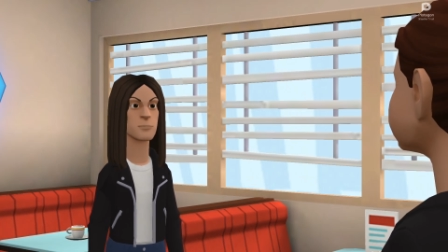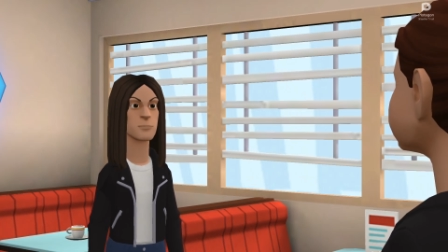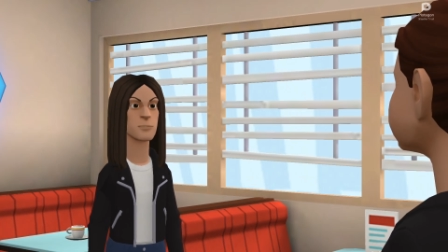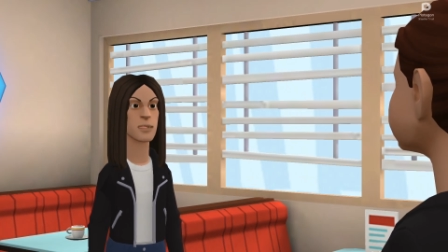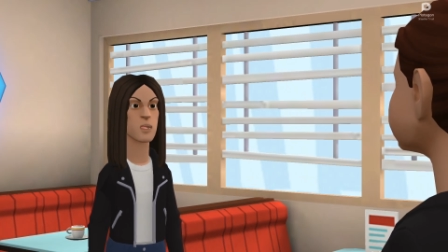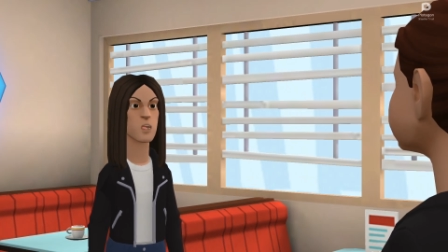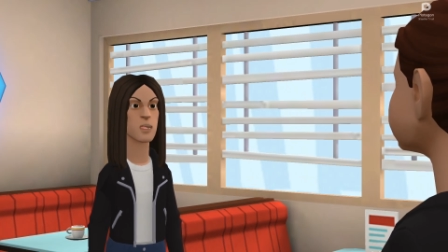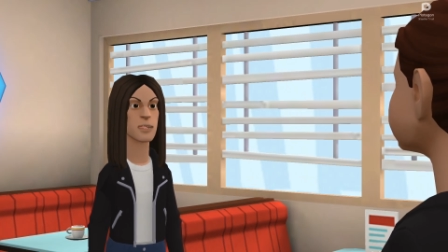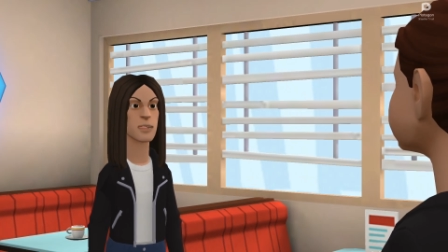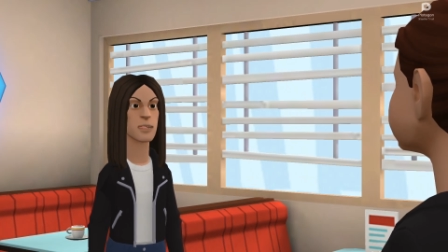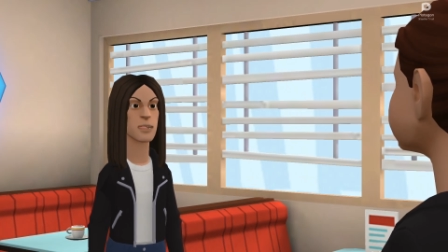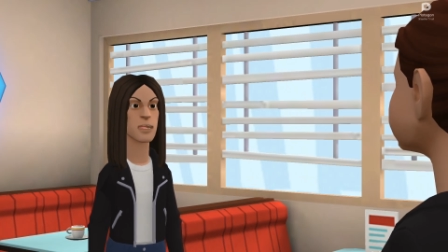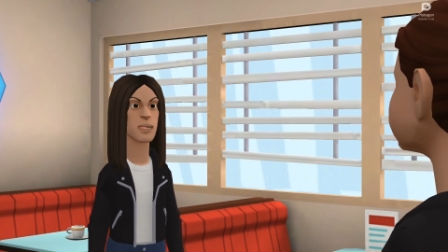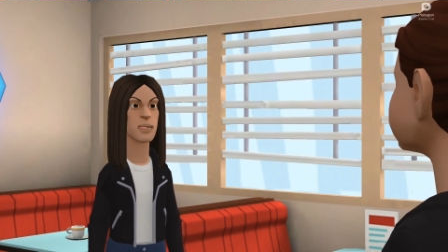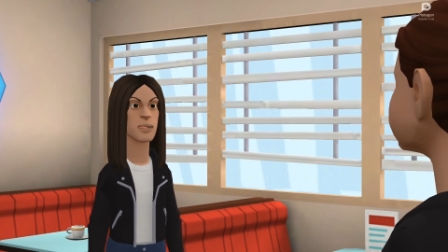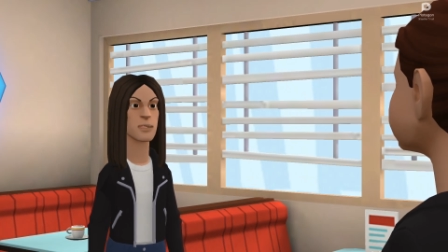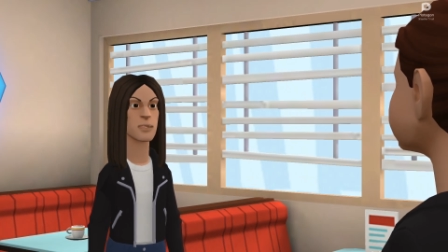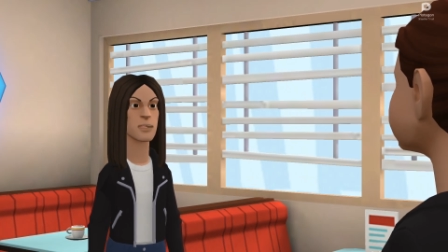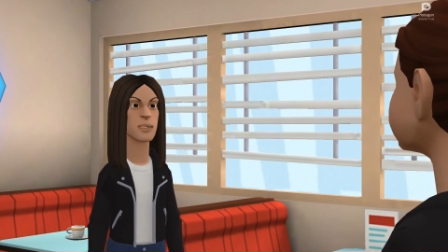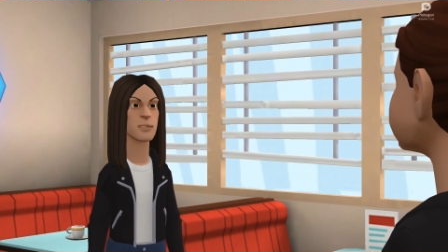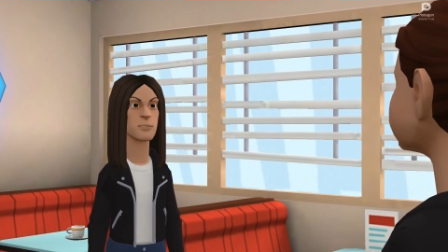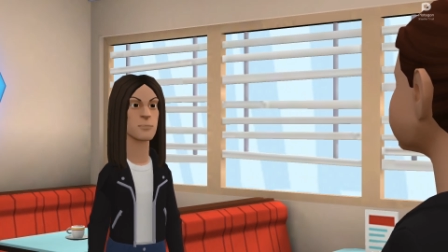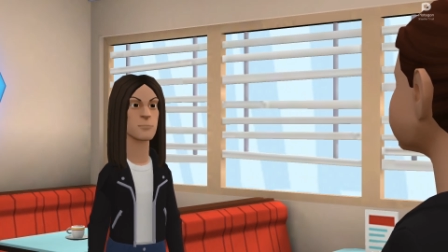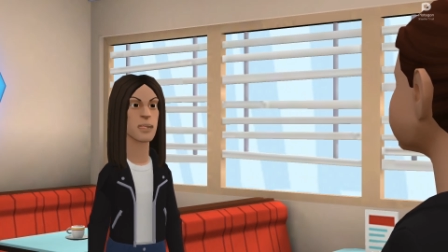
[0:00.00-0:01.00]
Hawaii
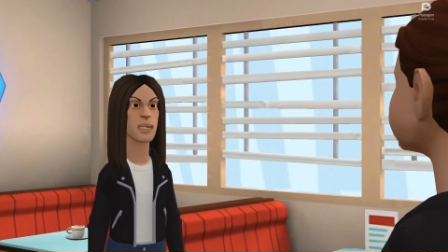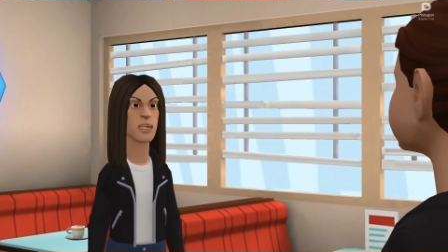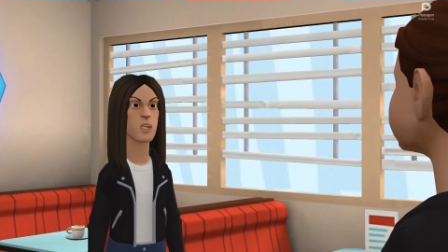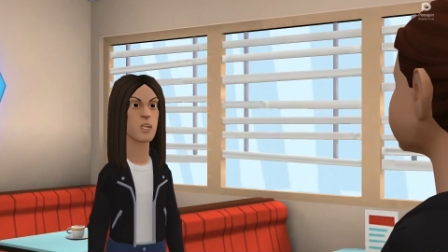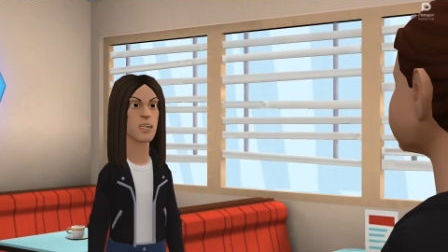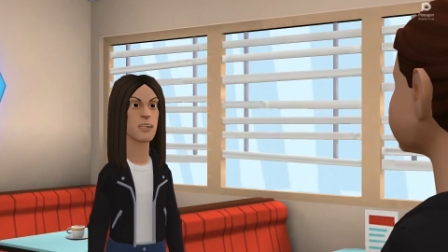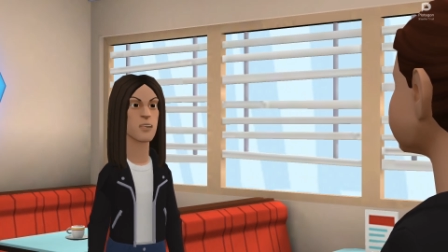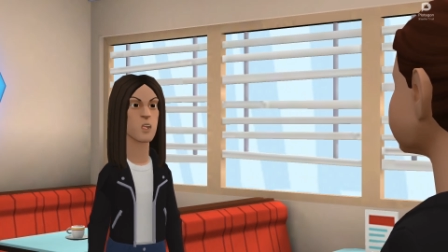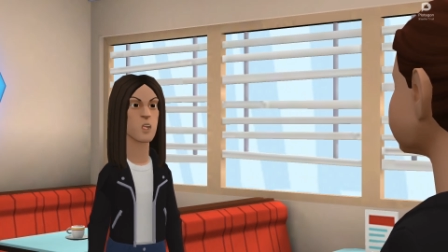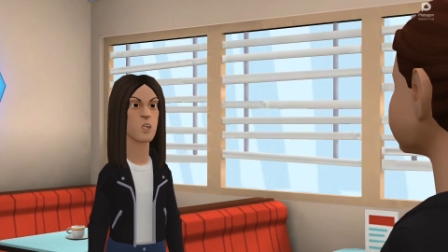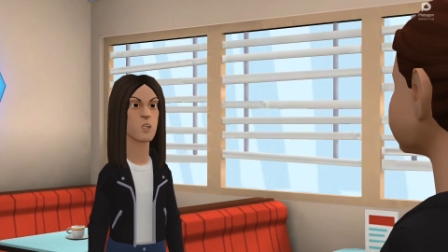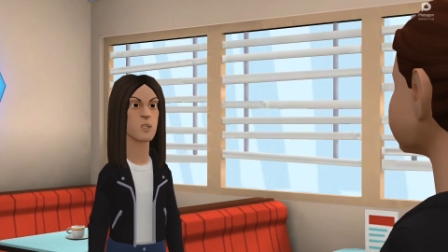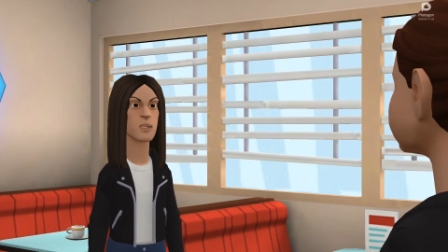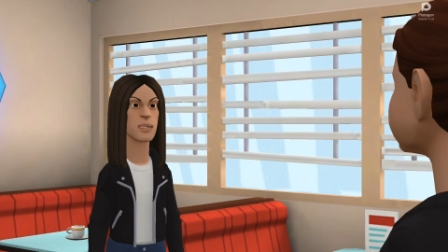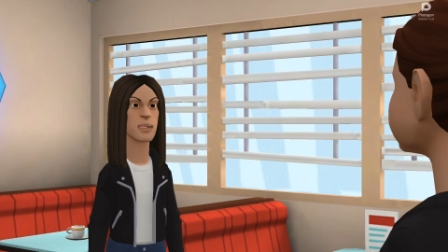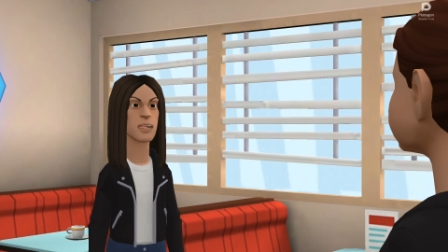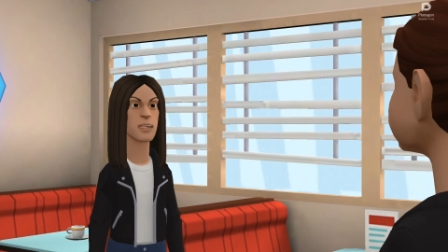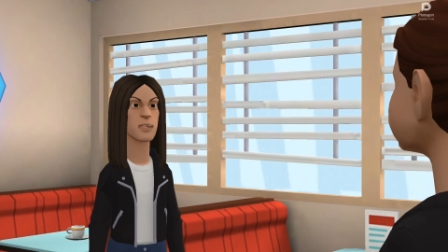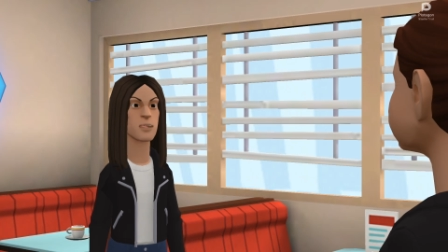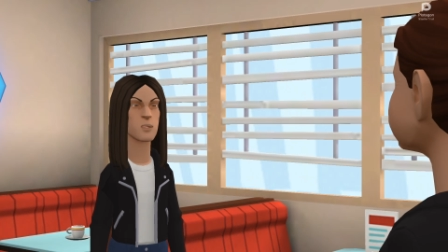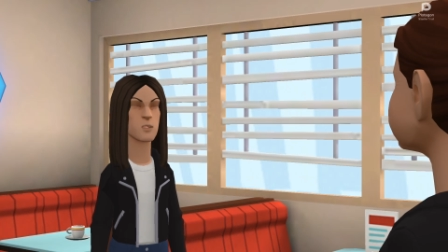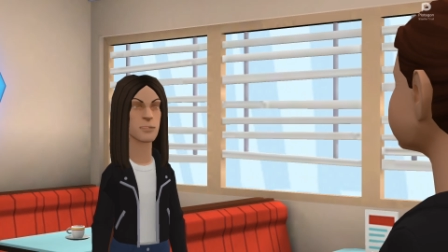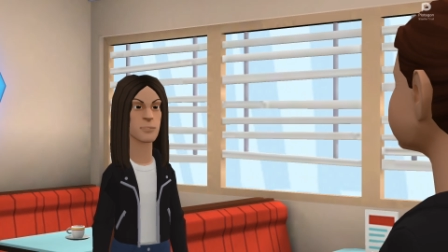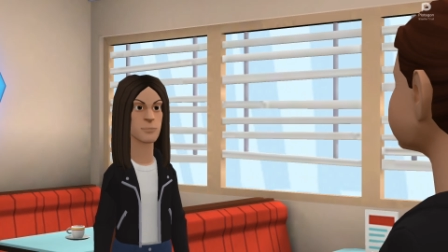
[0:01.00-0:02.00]
and jump into a
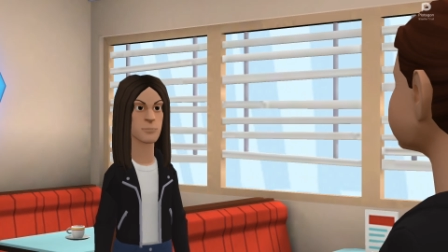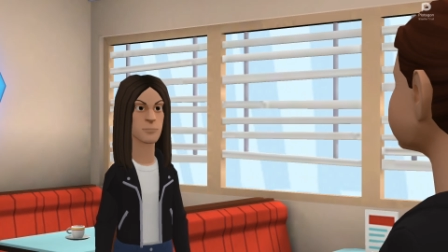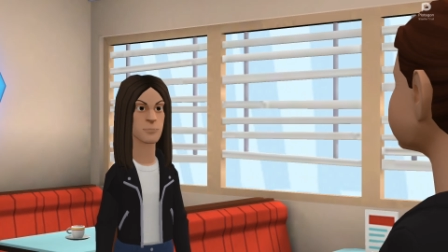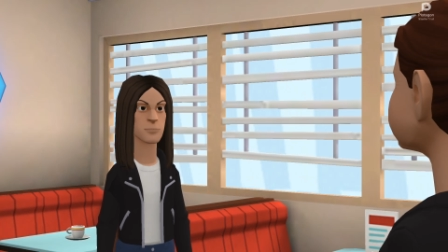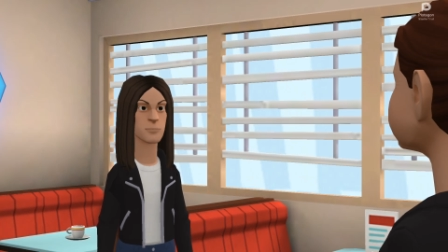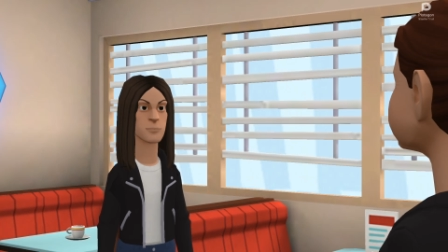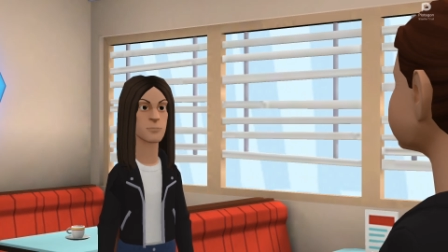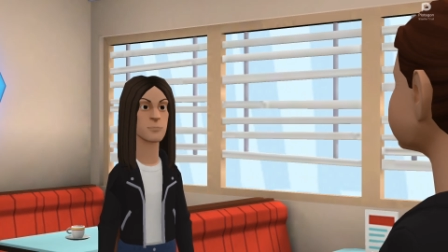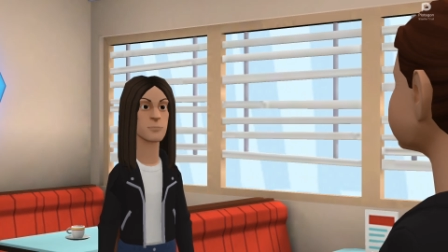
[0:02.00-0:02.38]
volcano.